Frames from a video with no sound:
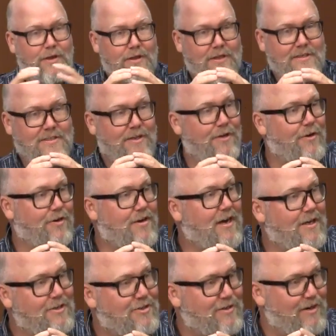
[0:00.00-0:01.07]
this little
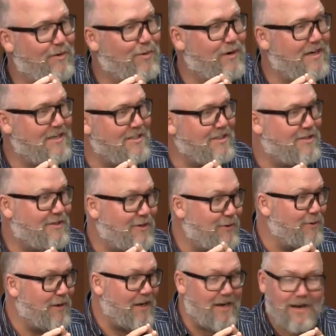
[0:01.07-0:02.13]
country, what it's
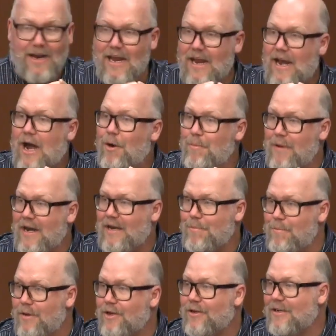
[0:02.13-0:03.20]
doing and how many
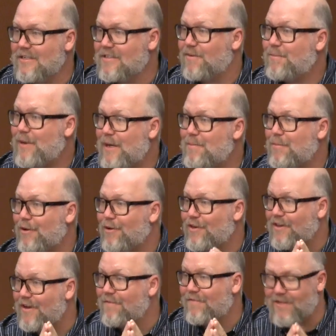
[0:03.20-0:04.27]
millions of people
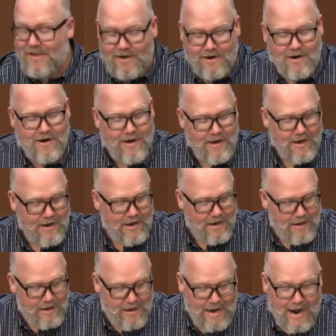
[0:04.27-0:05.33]
live there
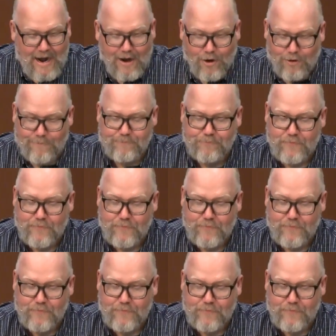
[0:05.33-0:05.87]
now.